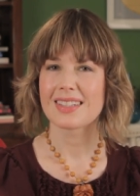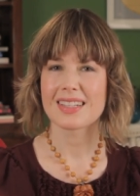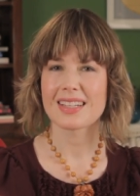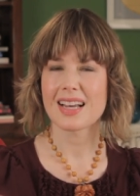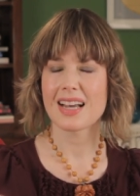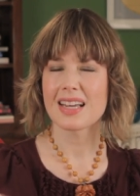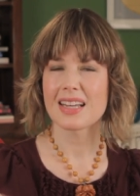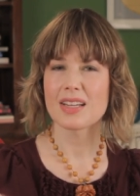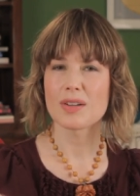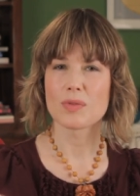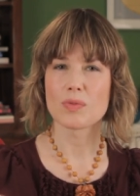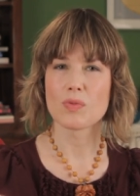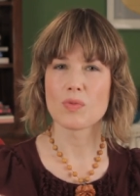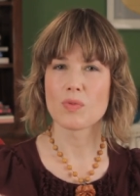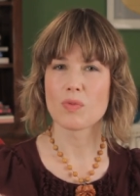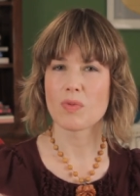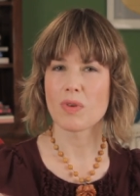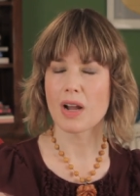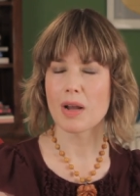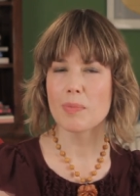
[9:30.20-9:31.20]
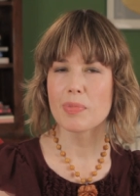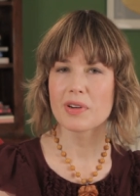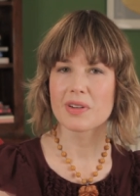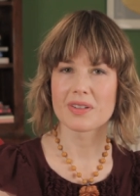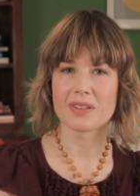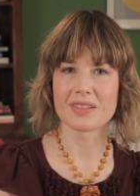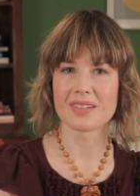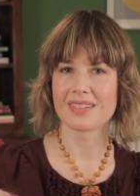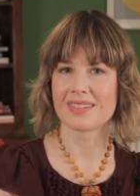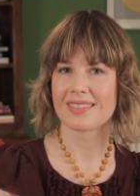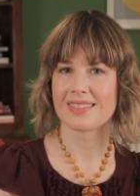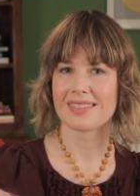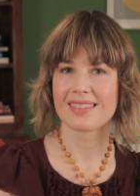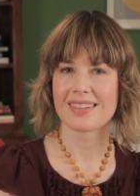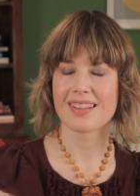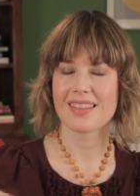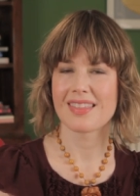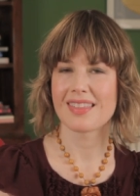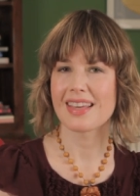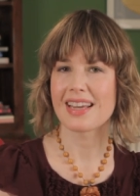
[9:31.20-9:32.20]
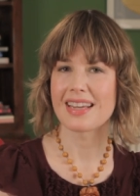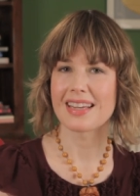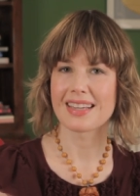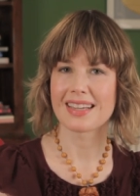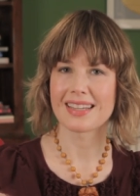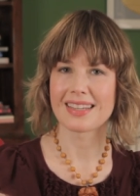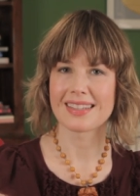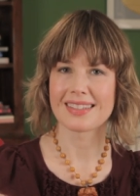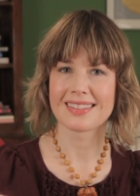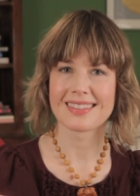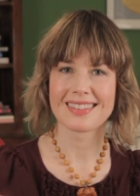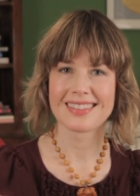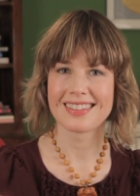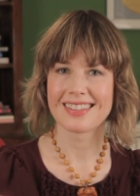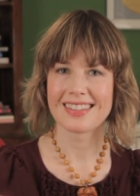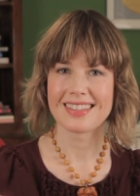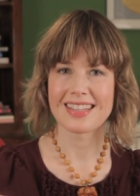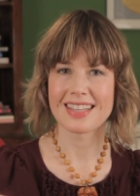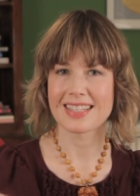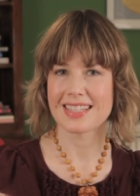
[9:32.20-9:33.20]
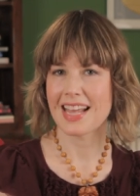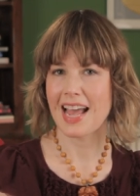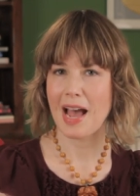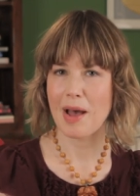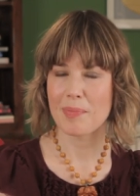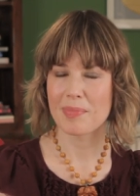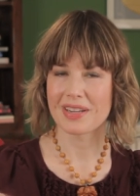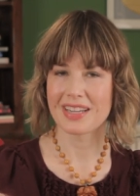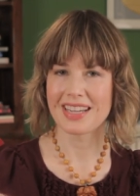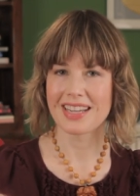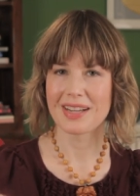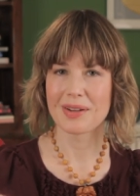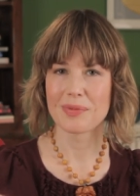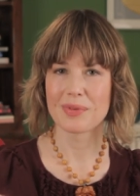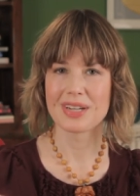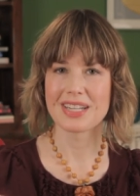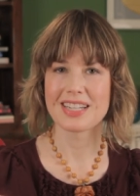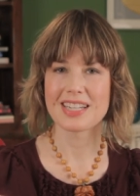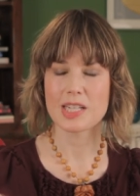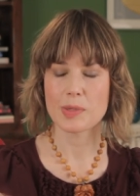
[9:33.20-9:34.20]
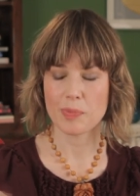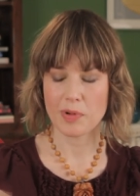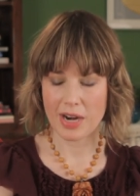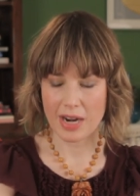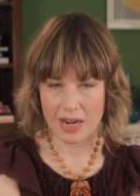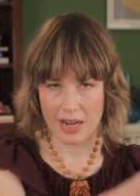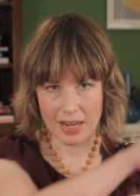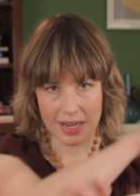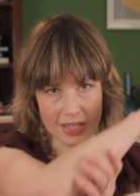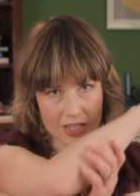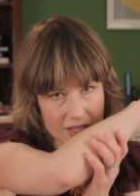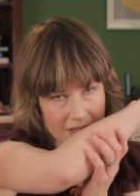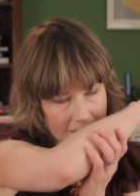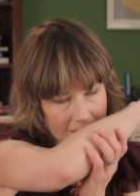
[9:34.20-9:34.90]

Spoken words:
kind of rubber thing that's happening when you spray it on. I